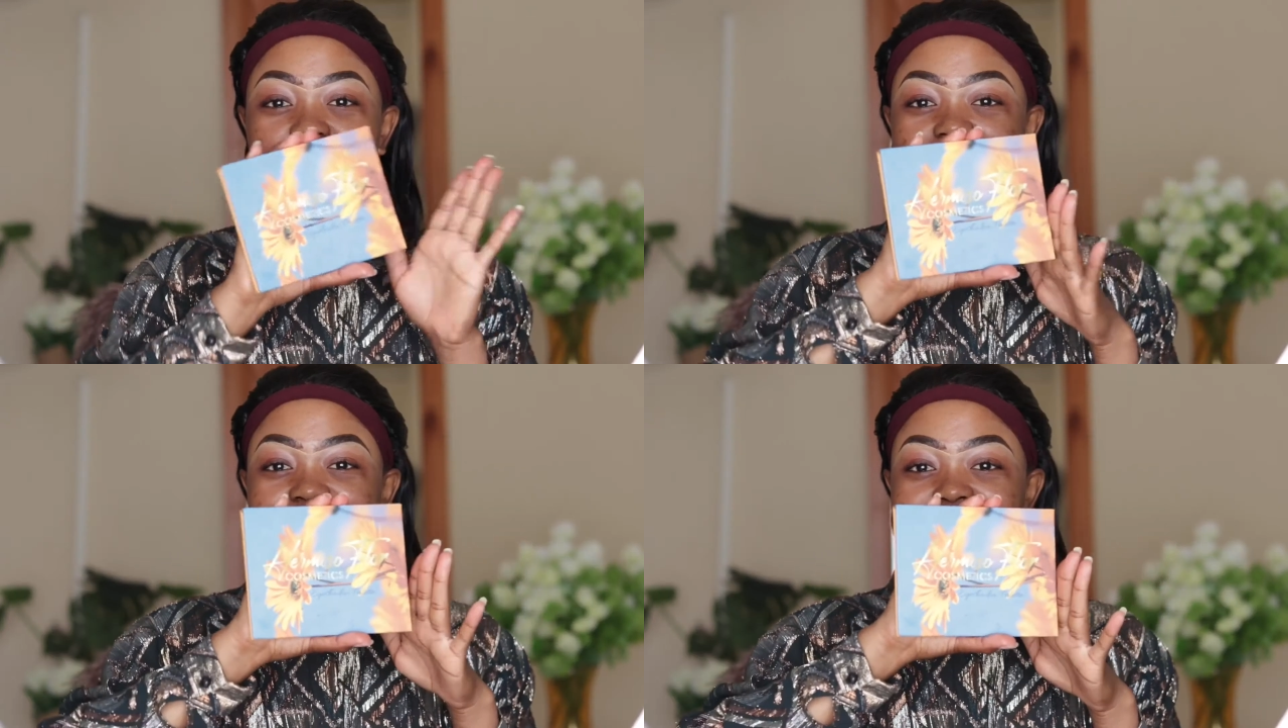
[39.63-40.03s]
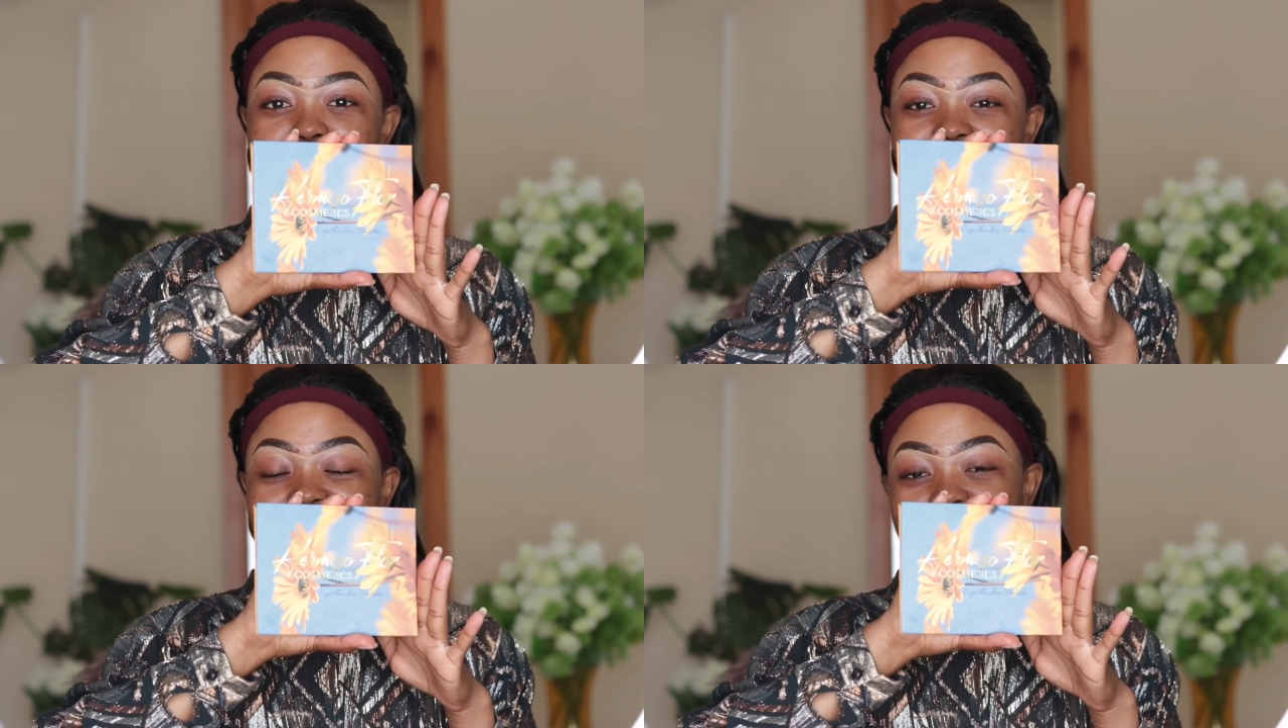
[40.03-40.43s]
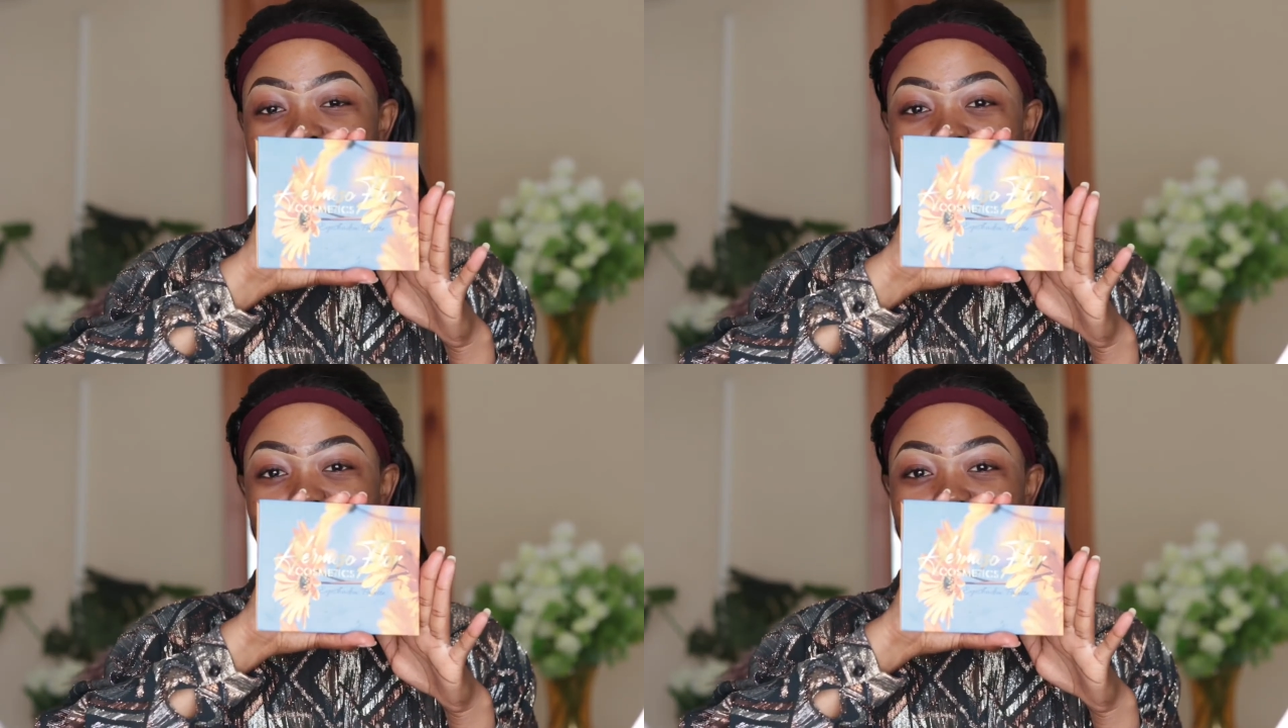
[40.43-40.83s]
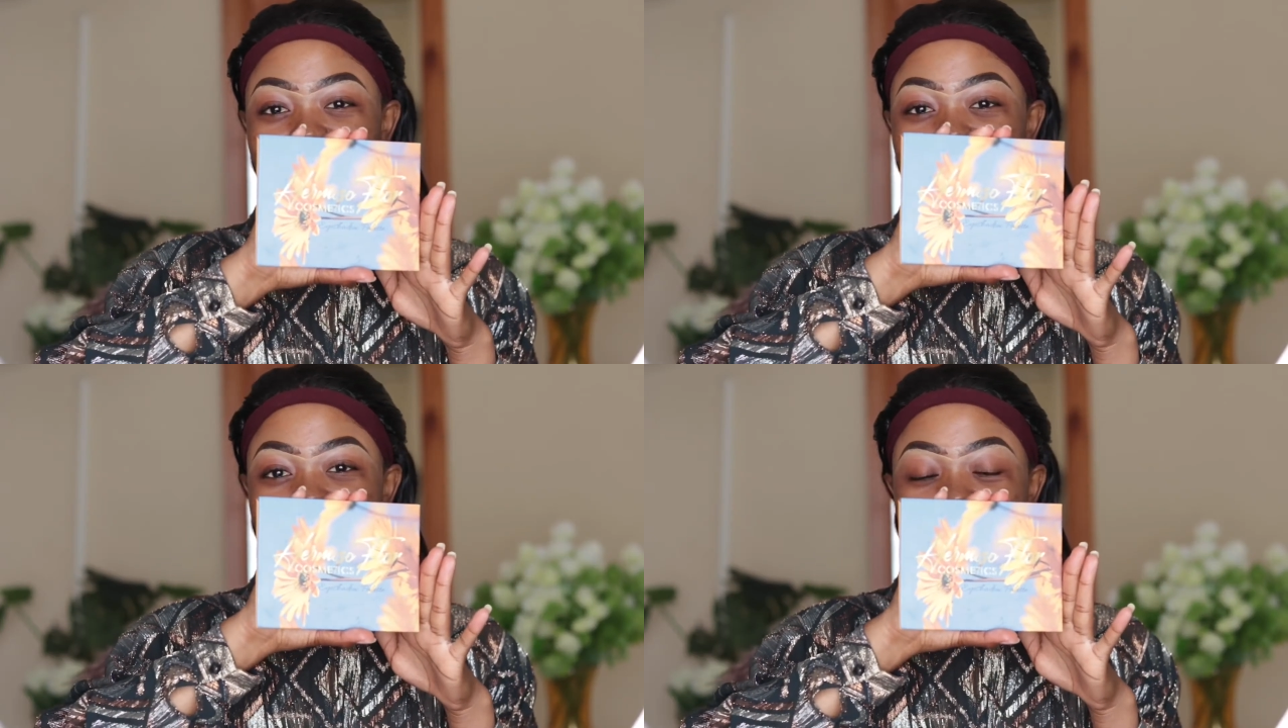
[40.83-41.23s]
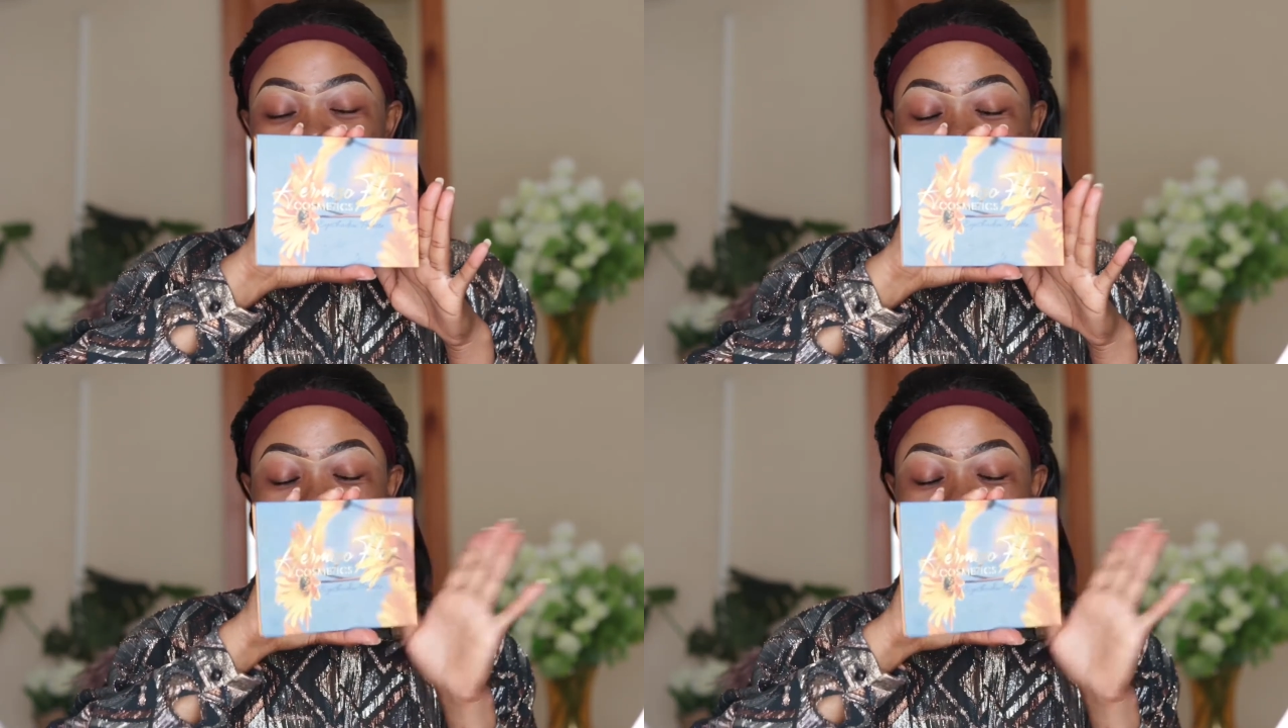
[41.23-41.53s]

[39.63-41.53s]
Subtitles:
this is the palette that I'm going to use today.